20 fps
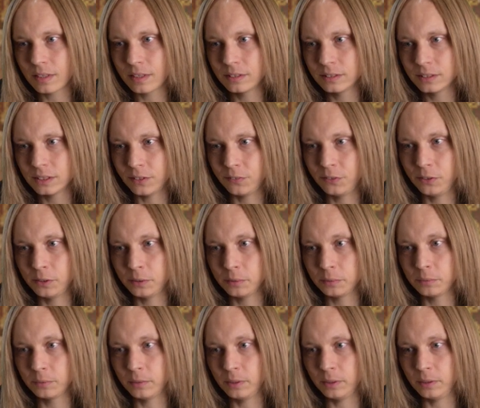So if
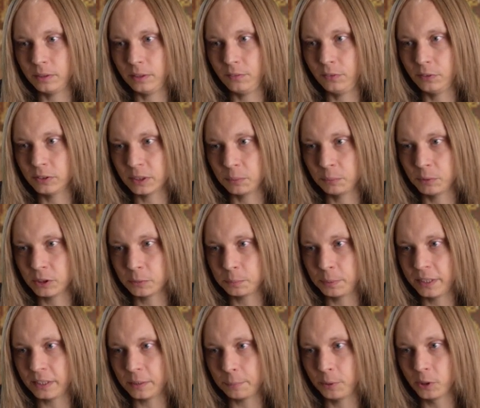you're someone who's
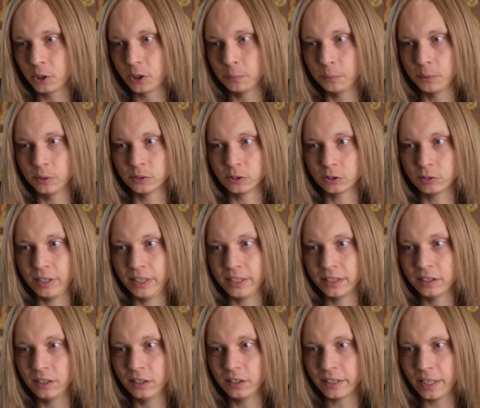played the Pokemon trading
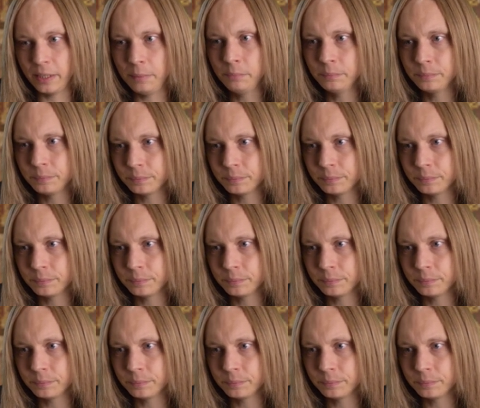card game,